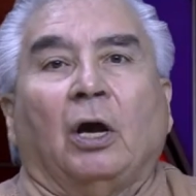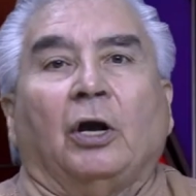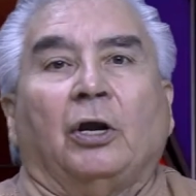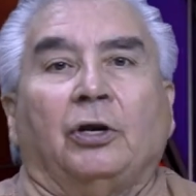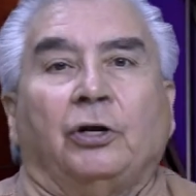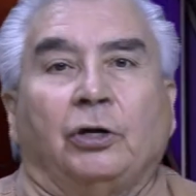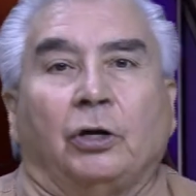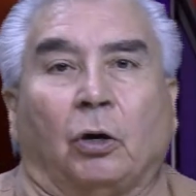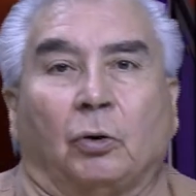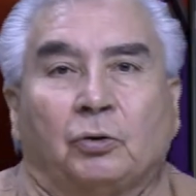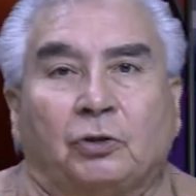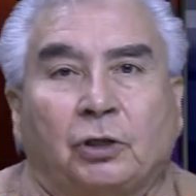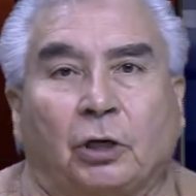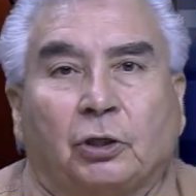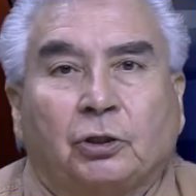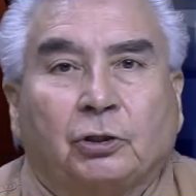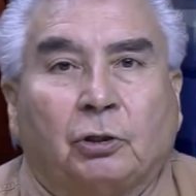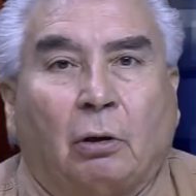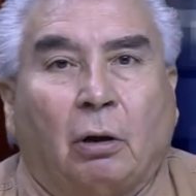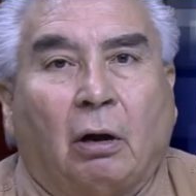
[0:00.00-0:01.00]
No
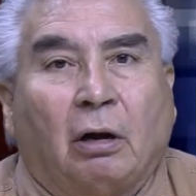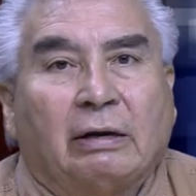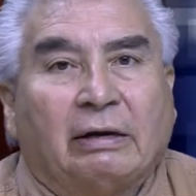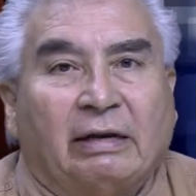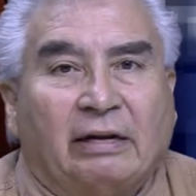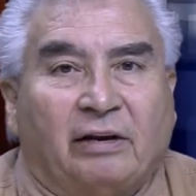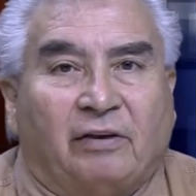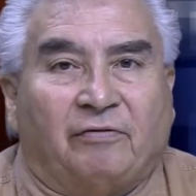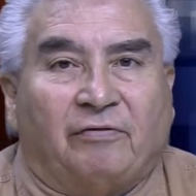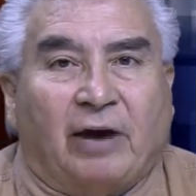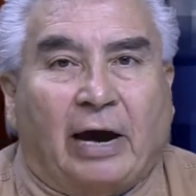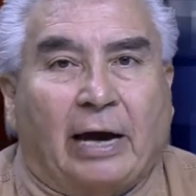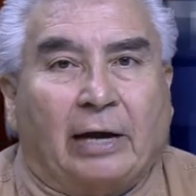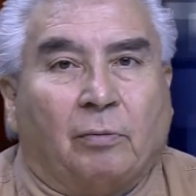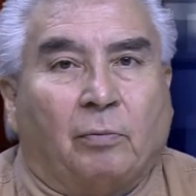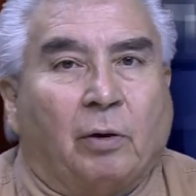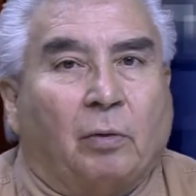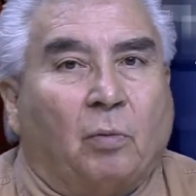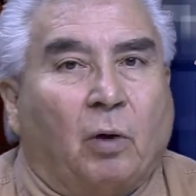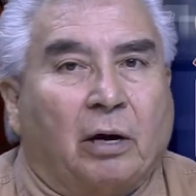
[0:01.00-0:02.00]
such law in Nevada.
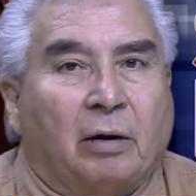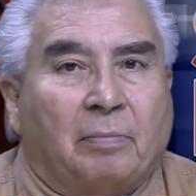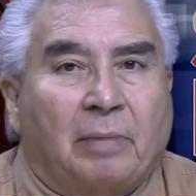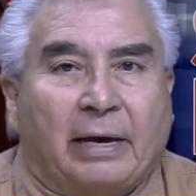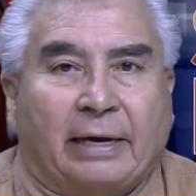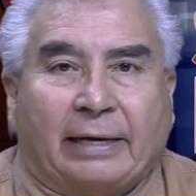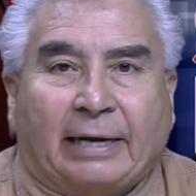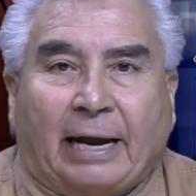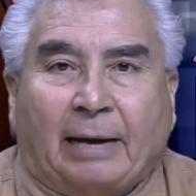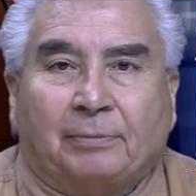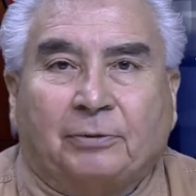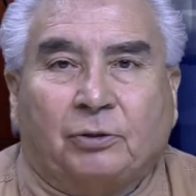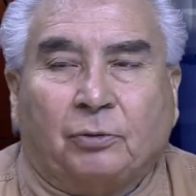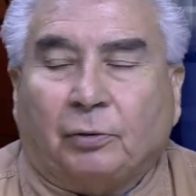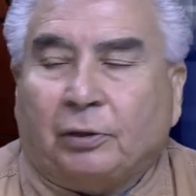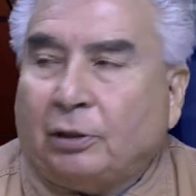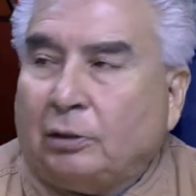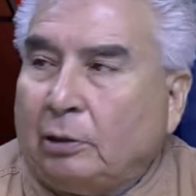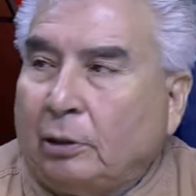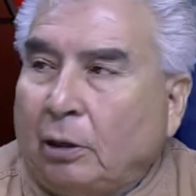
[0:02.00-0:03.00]
We want to make it
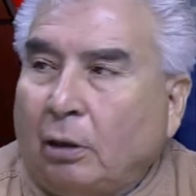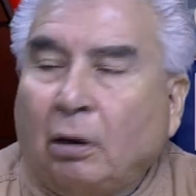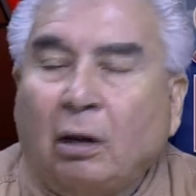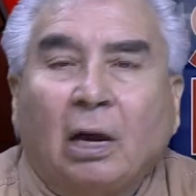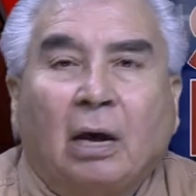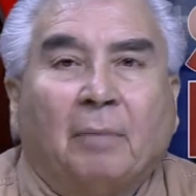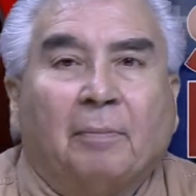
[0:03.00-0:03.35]
absolutely clear.